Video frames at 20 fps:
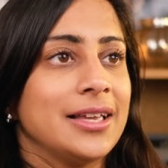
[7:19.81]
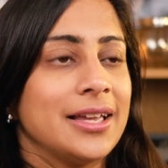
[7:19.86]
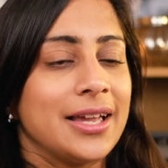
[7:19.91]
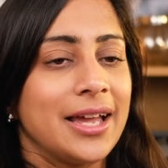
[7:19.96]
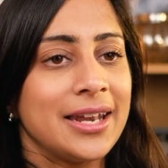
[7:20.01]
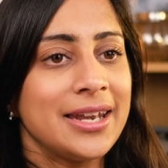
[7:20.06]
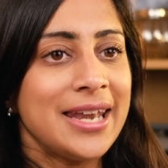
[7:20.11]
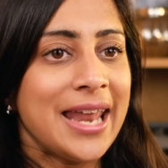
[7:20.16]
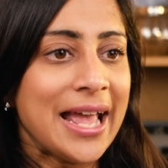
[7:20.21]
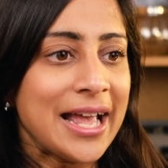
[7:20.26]

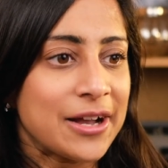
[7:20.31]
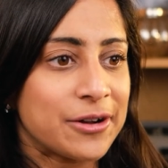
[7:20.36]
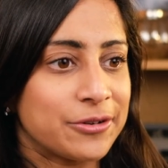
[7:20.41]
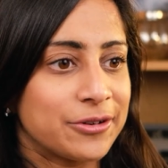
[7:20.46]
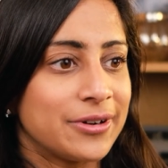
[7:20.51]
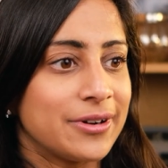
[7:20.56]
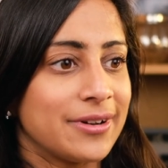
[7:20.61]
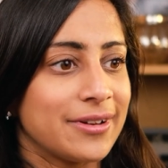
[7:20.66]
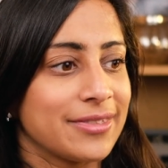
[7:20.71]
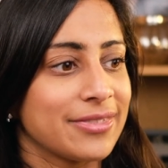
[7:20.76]
And
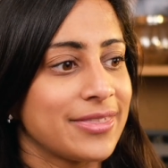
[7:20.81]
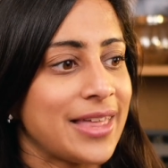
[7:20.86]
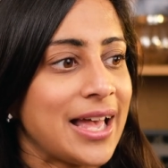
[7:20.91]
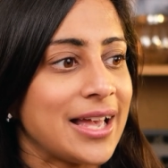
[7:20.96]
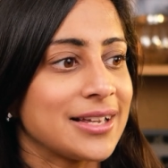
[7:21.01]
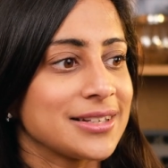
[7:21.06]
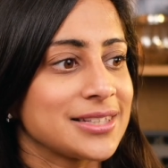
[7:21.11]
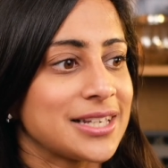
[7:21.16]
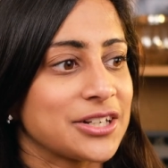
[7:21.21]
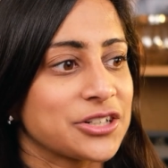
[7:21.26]
now that
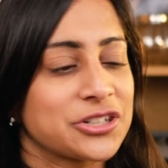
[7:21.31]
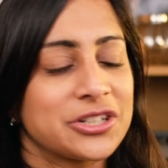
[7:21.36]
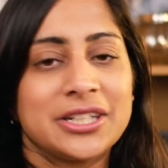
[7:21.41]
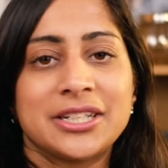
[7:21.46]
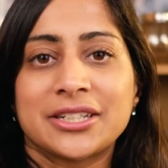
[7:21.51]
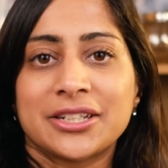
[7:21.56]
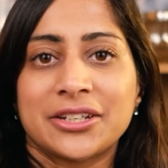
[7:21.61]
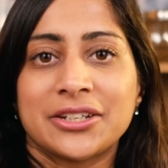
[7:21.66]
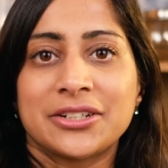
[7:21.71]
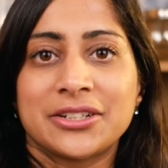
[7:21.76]
has actually
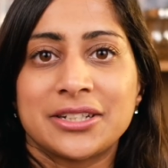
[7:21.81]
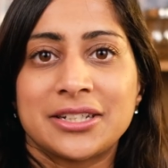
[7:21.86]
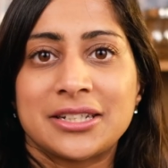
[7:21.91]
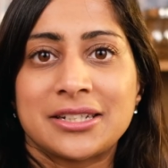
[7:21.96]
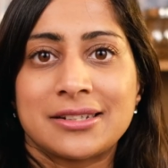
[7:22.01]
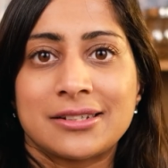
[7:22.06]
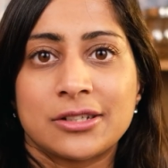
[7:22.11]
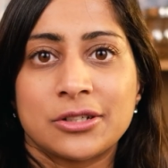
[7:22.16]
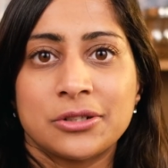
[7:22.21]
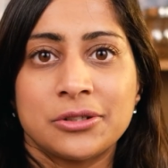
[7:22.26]
turned
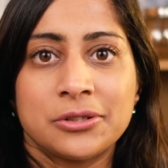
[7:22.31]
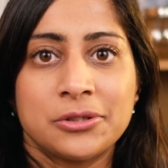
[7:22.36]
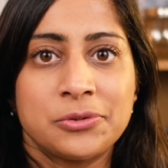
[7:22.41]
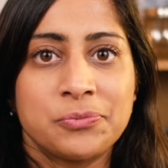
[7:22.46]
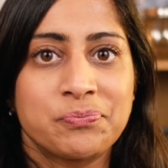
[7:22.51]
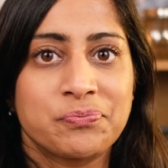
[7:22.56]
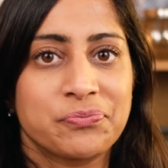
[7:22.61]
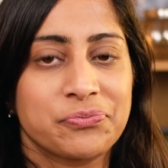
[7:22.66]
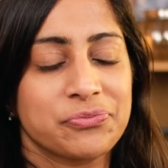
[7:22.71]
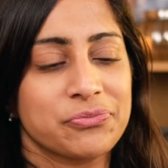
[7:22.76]

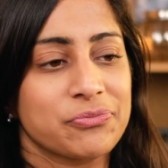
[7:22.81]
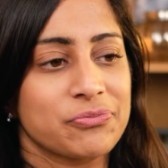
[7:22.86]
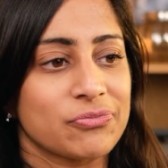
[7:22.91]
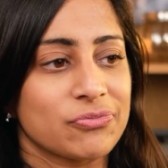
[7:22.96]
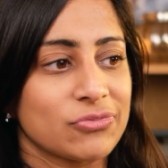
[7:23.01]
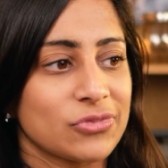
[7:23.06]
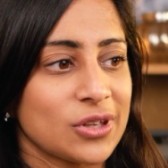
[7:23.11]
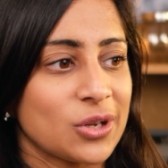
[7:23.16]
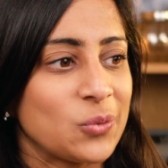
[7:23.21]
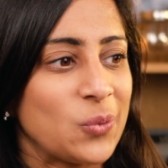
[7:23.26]
into
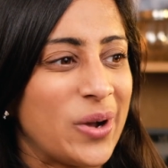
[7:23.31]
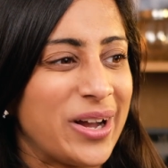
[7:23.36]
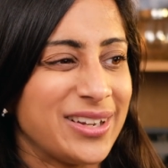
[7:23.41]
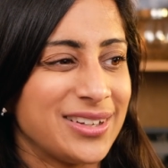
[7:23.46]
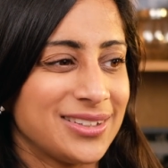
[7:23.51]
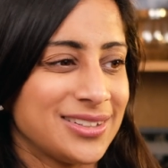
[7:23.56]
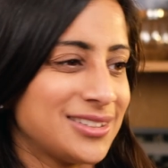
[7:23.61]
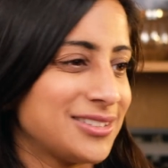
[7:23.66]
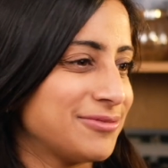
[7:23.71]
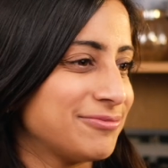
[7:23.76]
quite
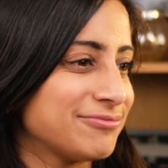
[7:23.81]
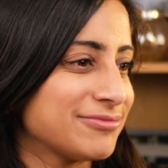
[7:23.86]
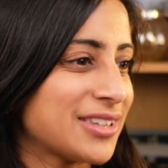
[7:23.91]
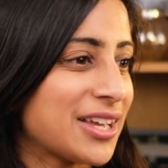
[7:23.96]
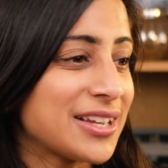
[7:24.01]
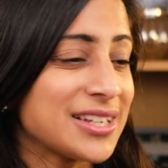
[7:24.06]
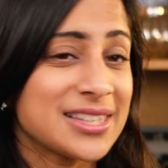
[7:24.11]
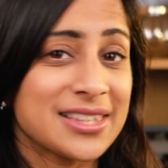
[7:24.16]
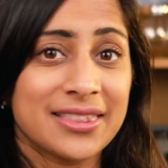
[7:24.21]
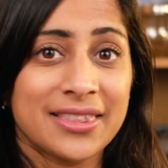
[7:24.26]
a
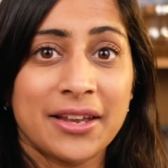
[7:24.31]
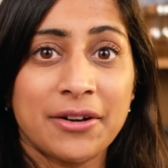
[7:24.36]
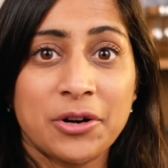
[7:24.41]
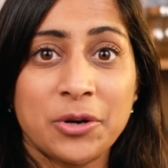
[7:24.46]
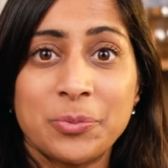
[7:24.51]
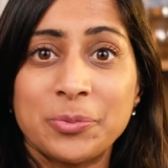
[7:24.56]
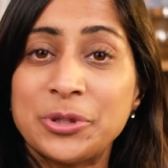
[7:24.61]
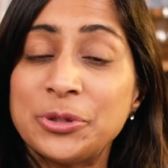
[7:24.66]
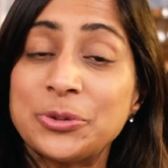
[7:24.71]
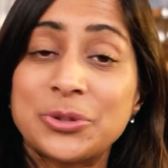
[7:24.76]
nice
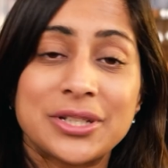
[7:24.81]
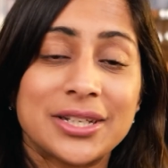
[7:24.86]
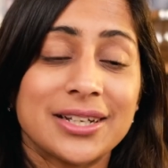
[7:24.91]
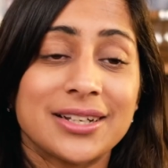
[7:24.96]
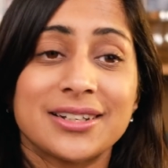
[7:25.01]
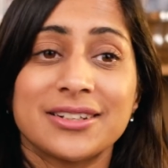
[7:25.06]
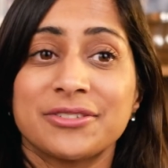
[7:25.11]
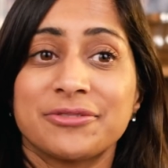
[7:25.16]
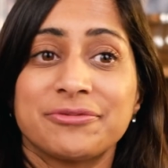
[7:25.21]
therapeutic